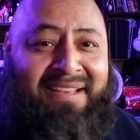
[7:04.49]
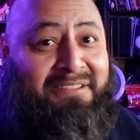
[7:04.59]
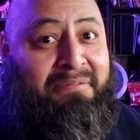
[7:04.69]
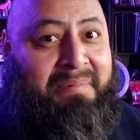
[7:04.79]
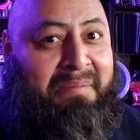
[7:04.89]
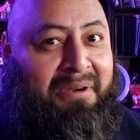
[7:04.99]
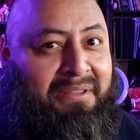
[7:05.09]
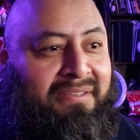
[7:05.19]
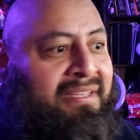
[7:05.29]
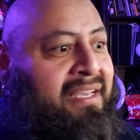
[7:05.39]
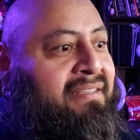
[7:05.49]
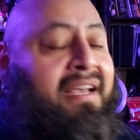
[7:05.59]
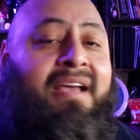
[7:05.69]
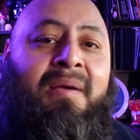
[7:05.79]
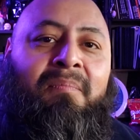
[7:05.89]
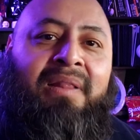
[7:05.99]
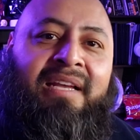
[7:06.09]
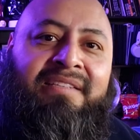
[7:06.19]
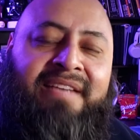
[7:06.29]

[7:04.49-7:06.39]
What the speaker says: I have to remember all those things. Plus,